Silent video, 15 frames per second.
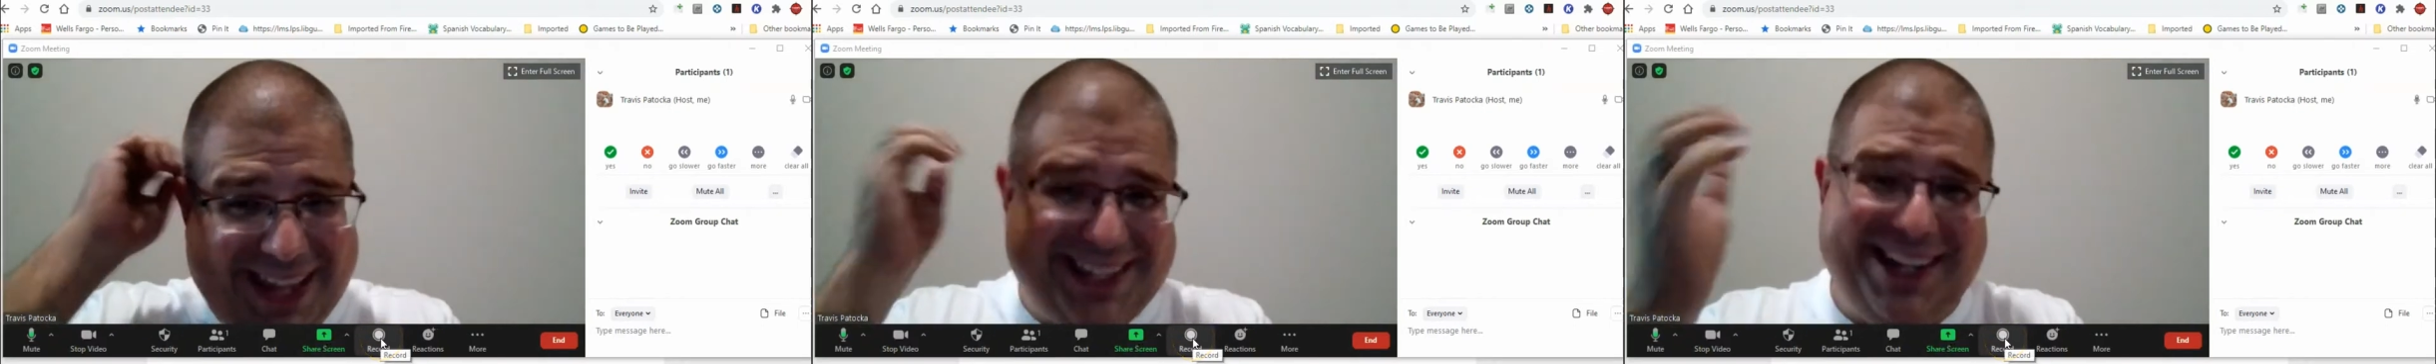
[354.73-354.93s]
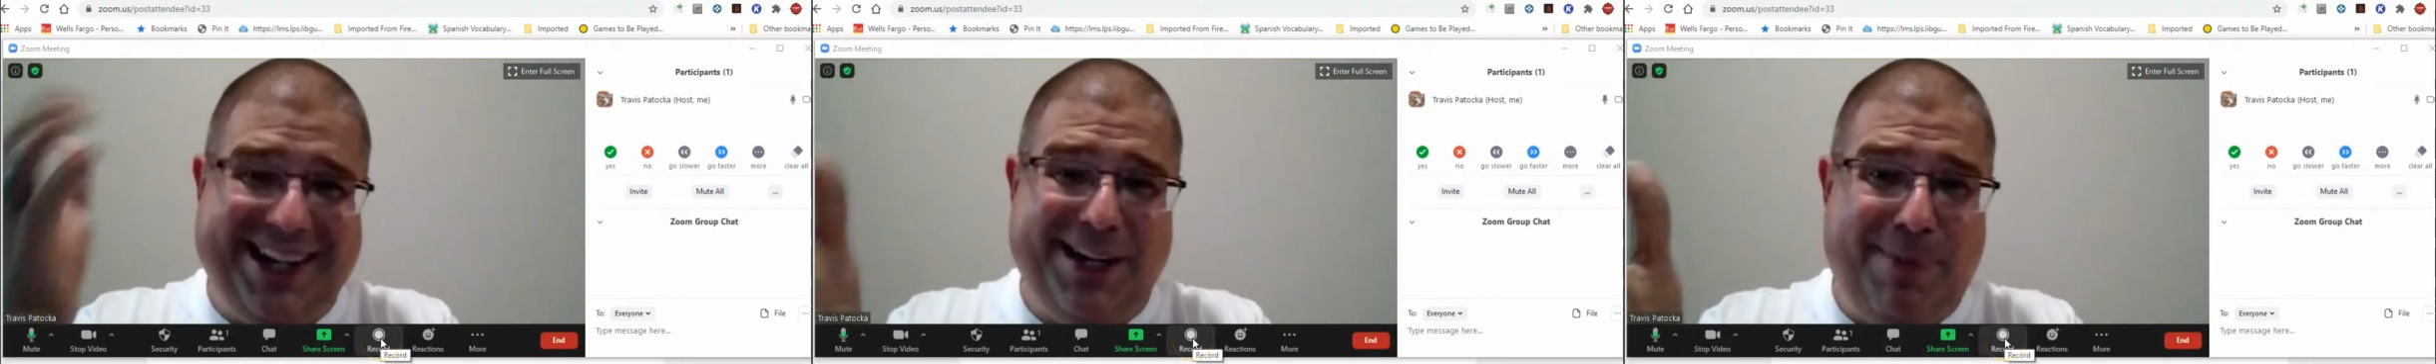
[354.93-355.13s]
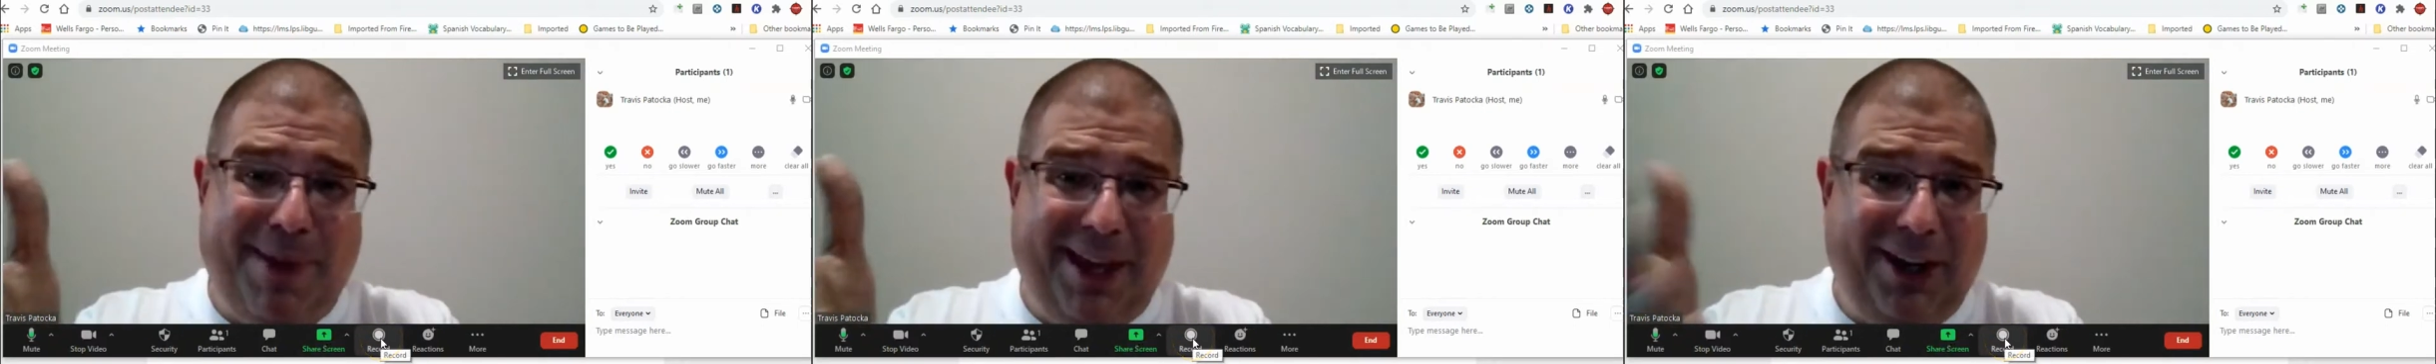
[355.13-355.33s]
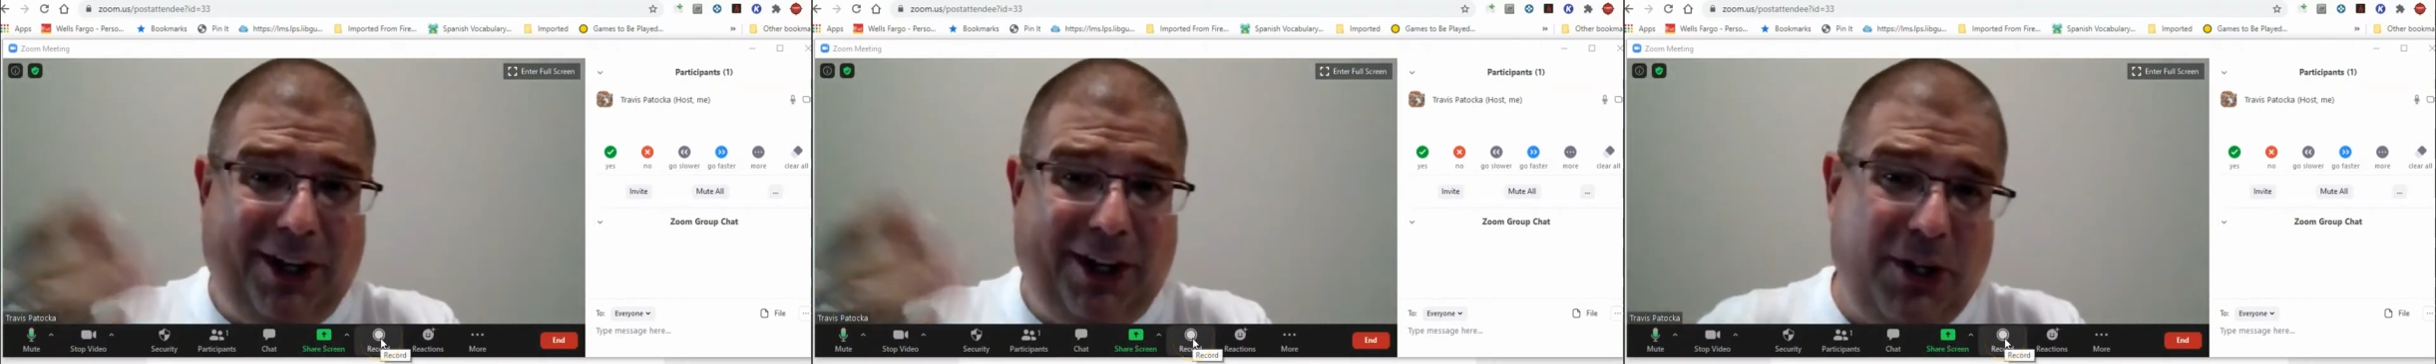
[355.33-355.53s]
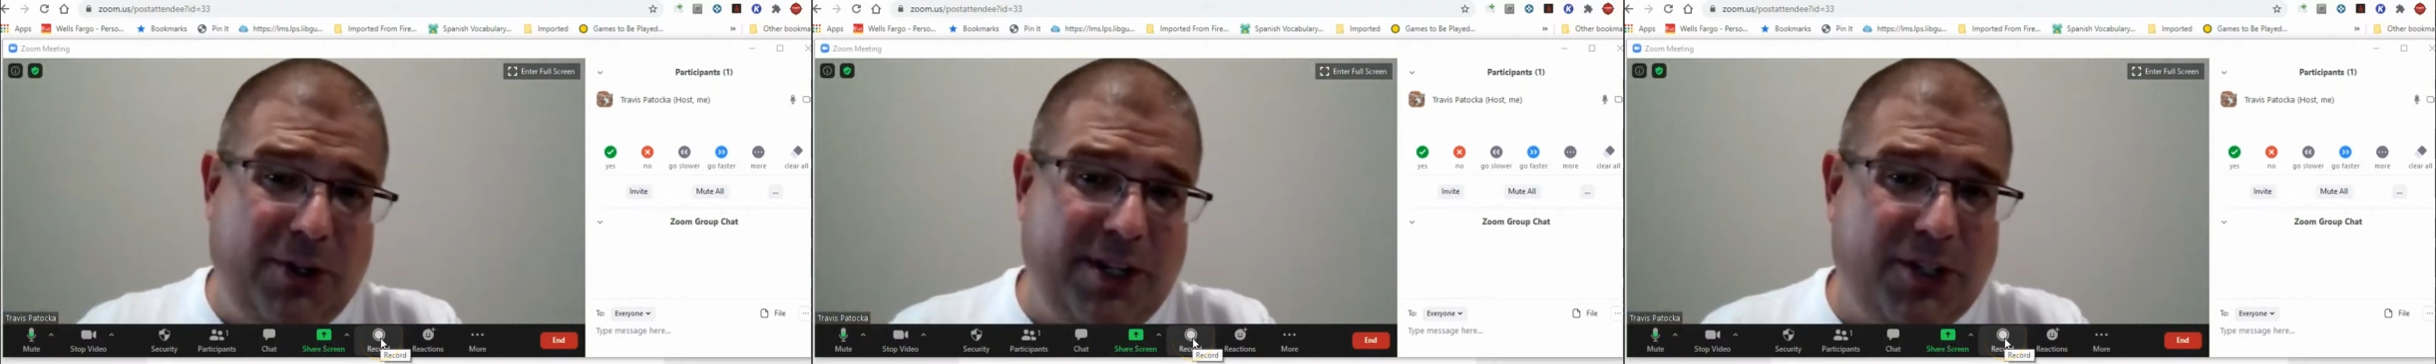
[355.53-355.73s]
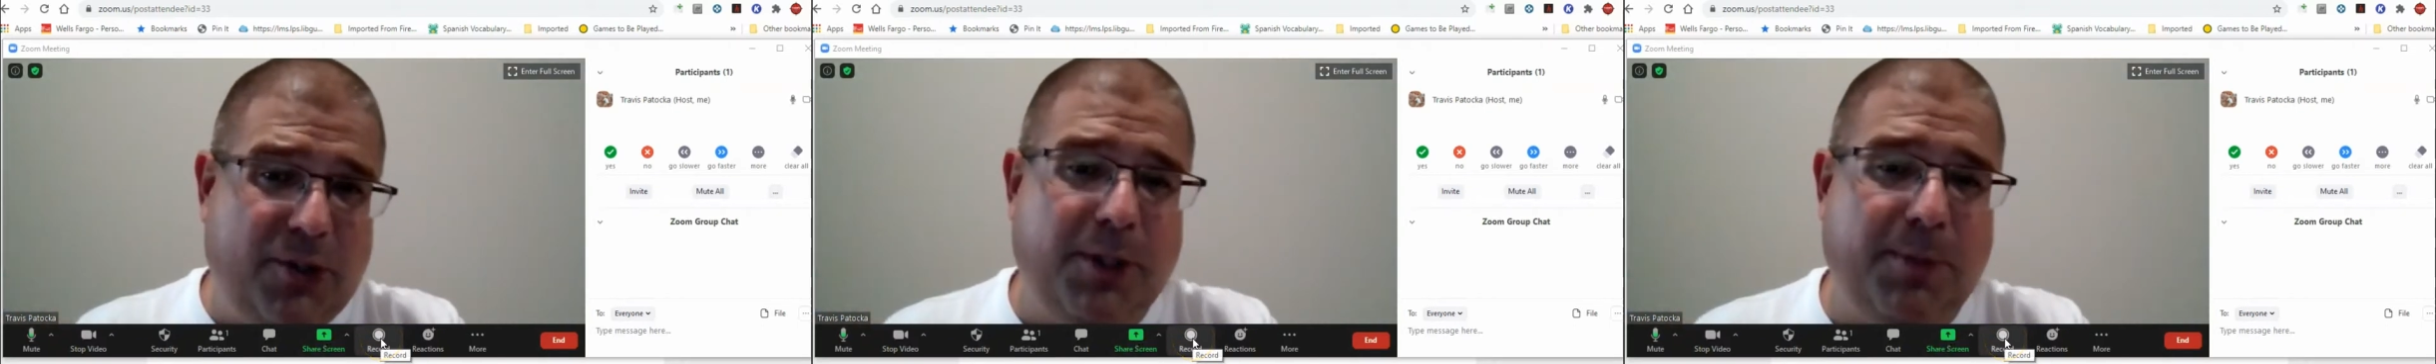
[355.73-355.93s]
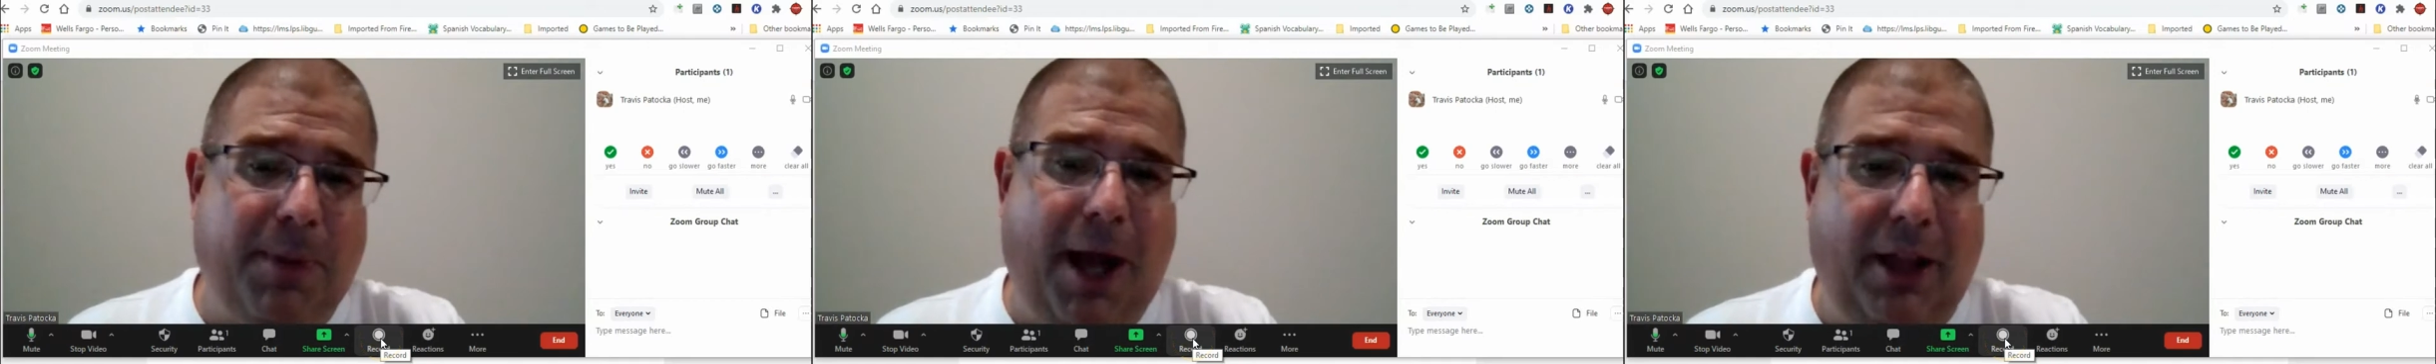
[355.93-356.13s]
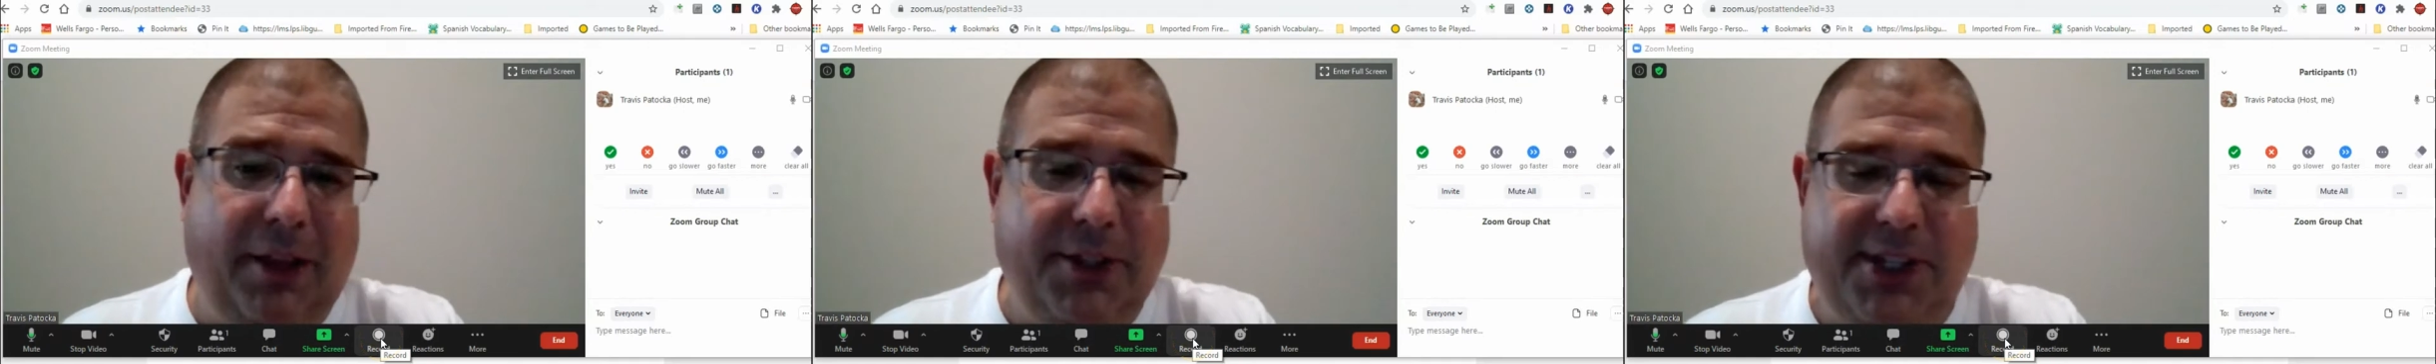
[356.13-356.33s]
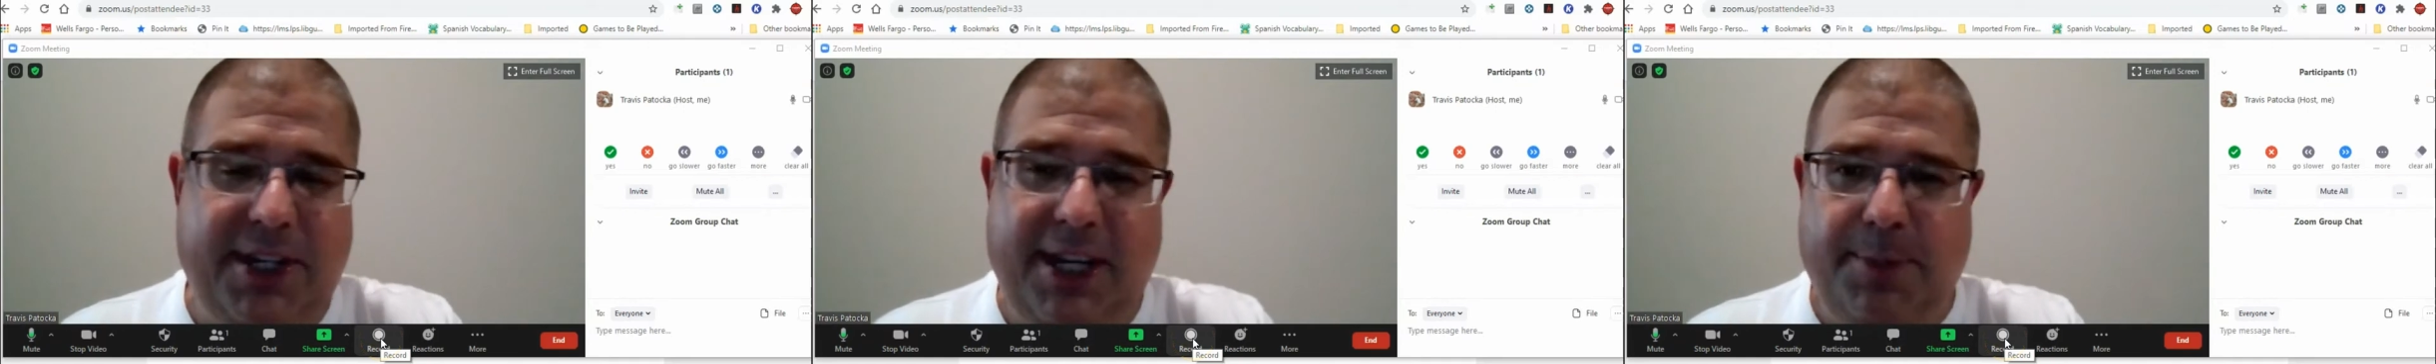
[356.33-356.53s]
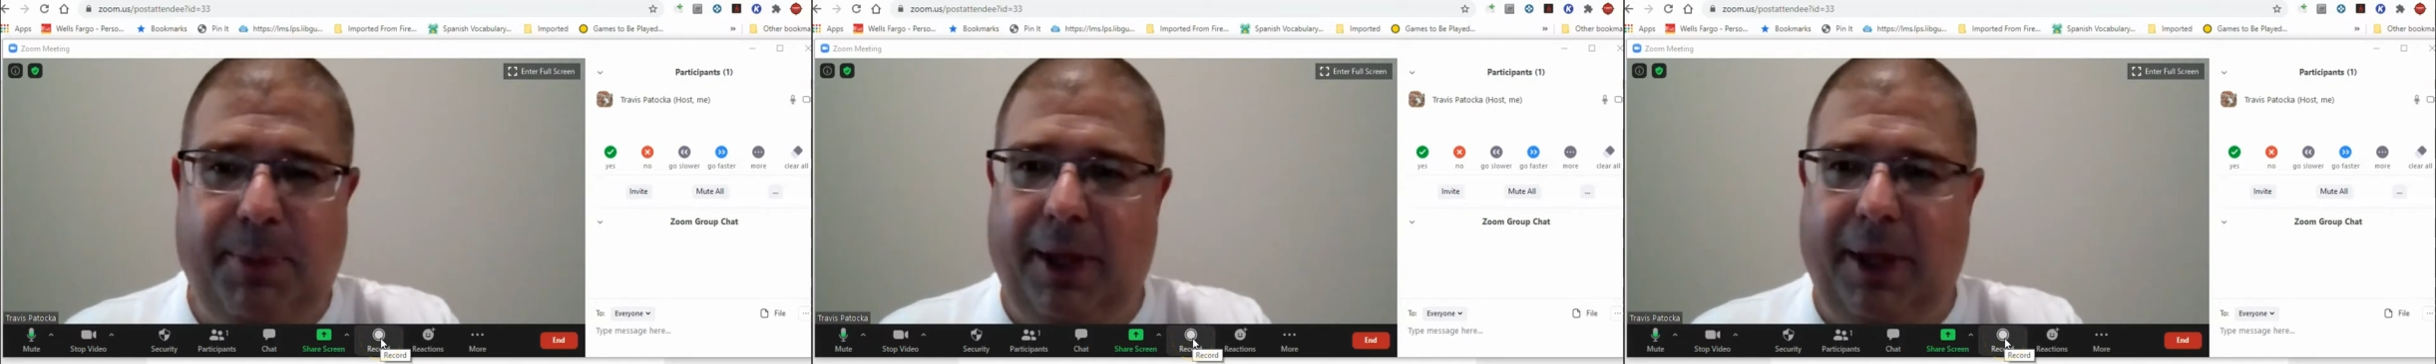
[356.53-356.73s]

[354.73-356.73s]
that's going to depend on your district's policies.